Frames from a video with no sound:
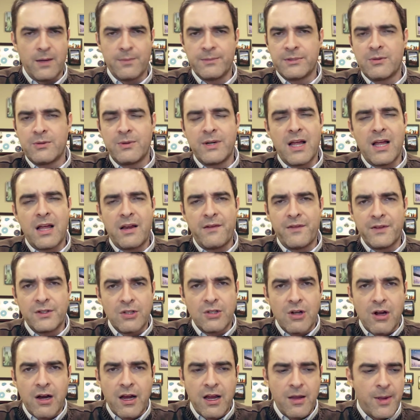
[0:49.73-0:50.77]
So we're not even
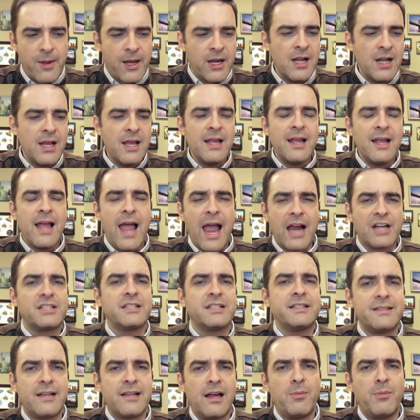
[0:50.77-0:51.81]
talking about actually
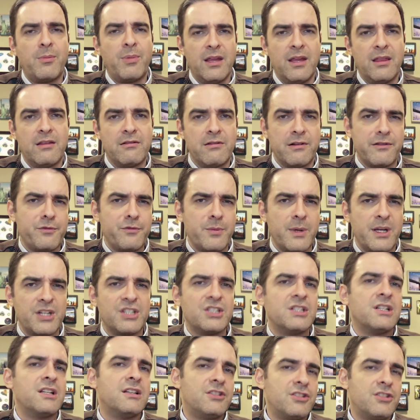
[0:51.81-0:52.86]
typing in their information
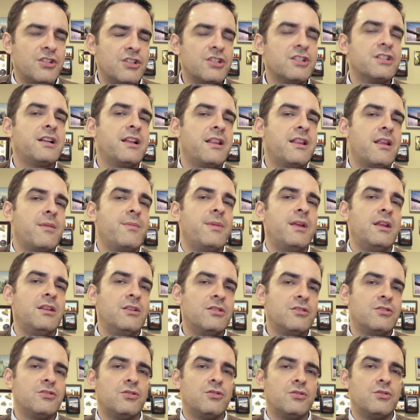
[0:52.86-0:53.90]
and turning them
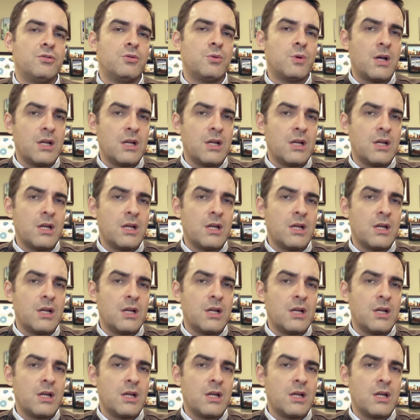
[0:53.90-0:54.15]
into